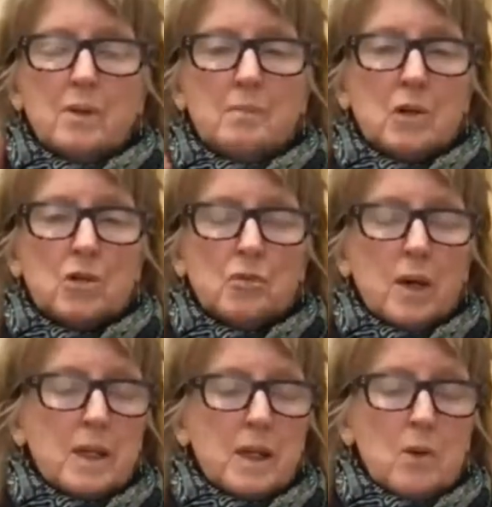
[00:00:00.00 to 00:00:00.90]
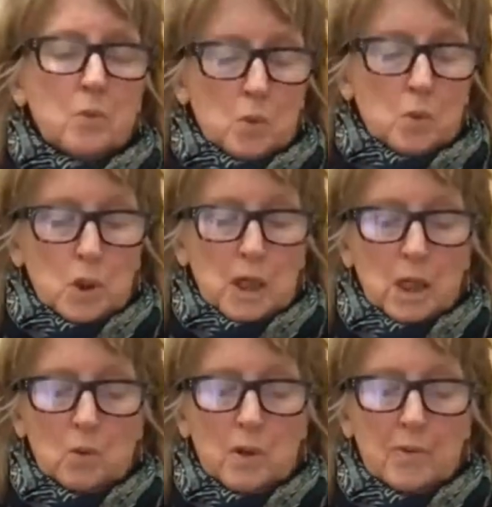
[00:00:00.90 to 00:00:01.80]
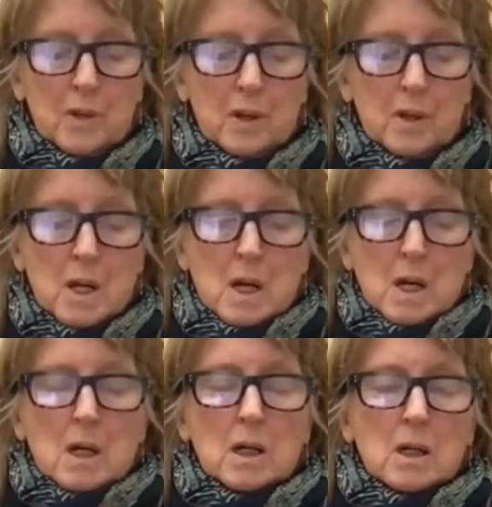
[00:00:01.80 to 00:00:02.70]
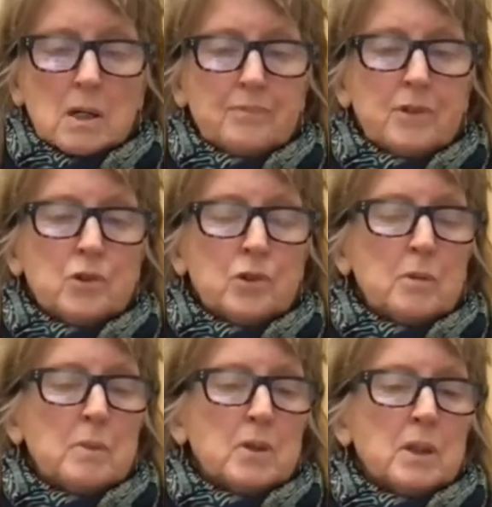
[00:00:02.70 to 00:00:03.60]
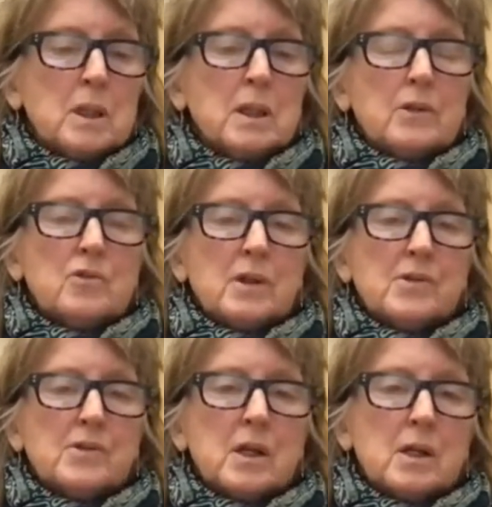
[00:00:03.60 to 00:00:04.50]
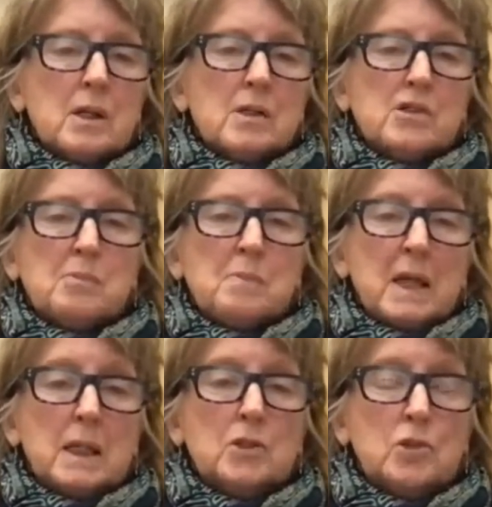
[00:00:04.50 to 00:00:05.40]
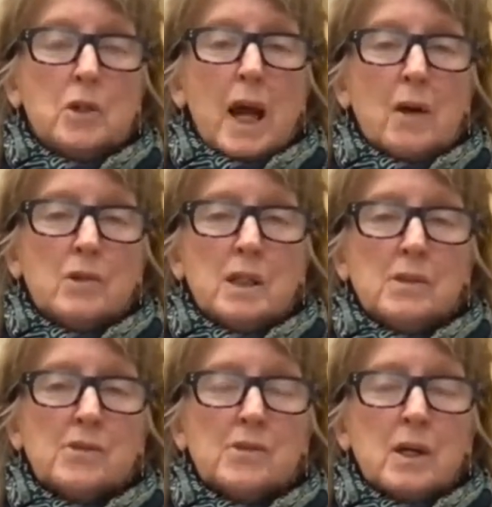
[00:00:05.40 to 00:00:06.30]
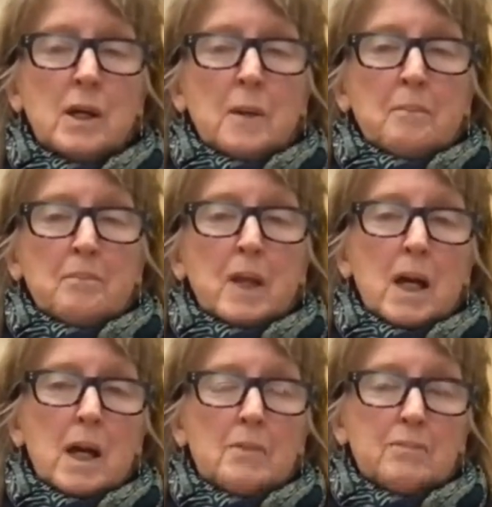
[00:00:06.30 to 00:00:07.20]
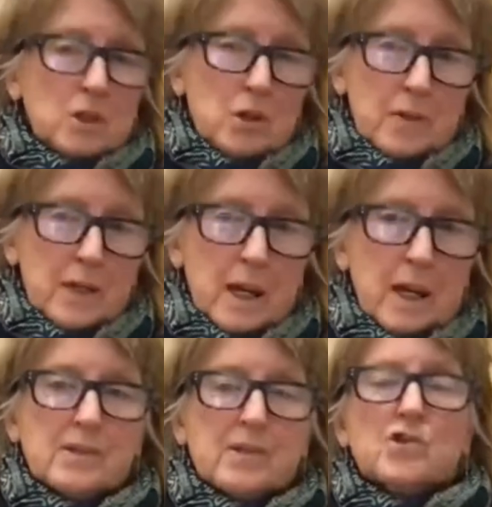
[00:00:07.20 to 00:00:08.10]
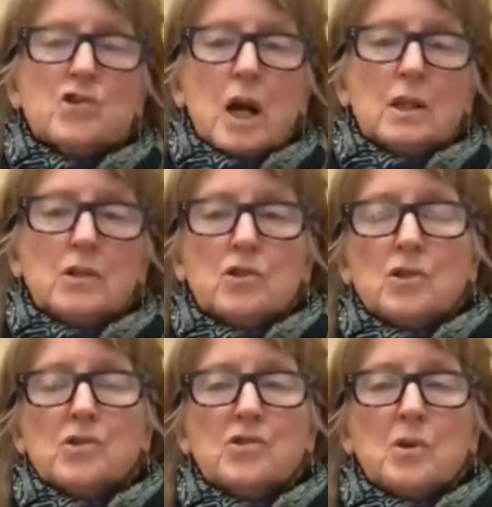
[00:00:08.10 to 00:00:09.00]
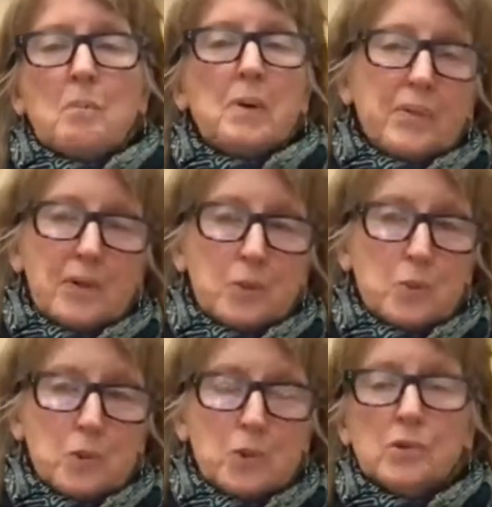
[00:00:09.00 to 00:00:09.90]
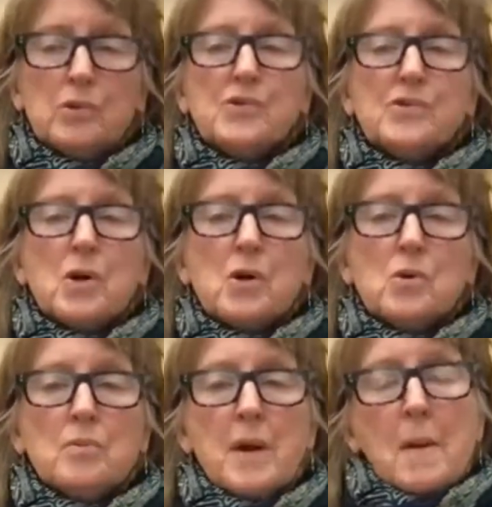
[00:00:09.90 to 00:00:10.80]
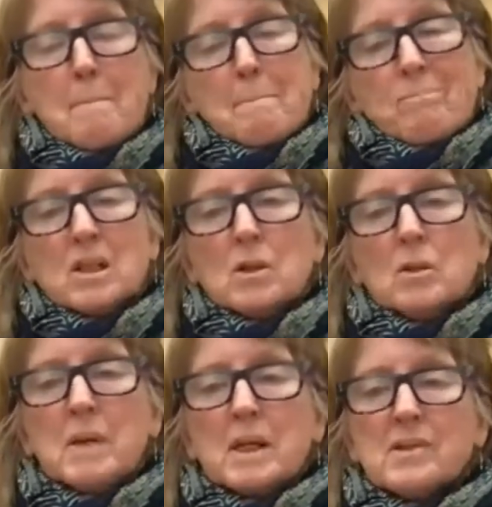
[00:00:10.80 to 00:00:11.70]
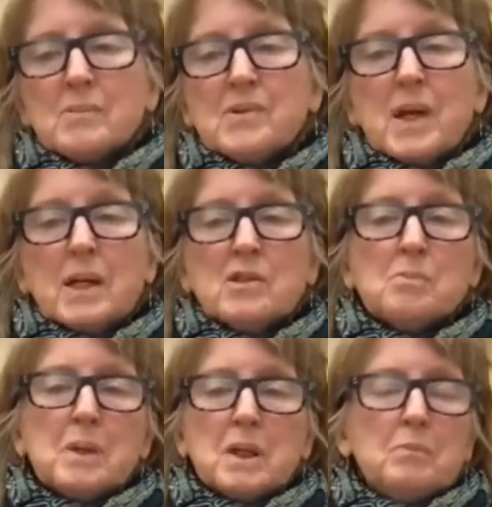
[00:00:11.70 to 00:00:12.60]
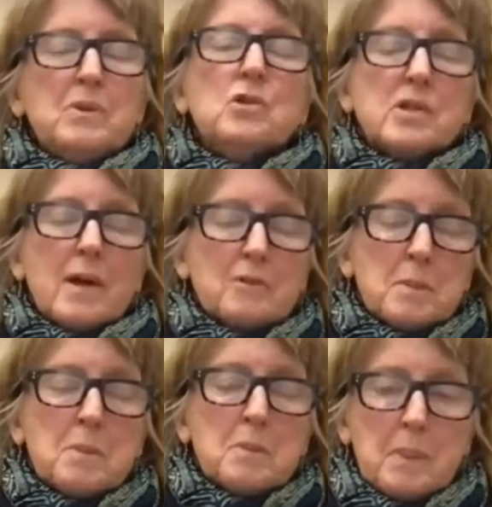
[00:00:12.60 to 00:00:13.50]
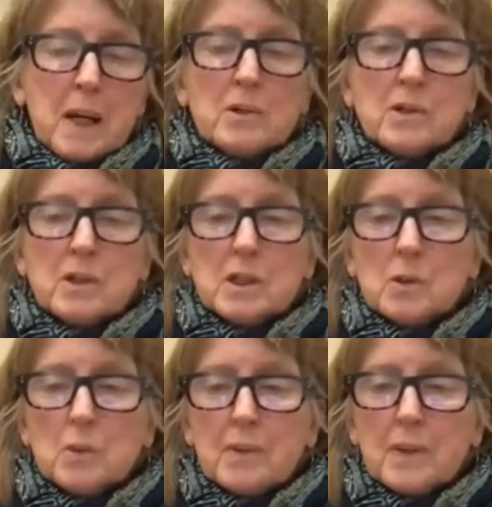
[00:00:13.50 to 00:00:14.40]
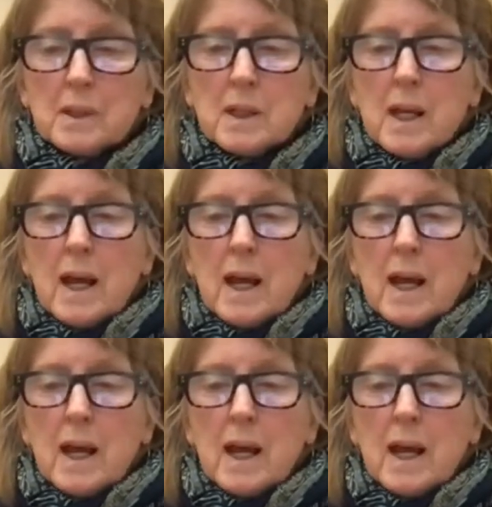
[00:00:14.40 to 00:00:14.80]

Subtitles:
measure. Right now, we're working with a new community land trust that is spanning 2 counties, and you know that has its challenges, but they're rural, so you know it makes some sense. But you just have to be prepared to deal with it.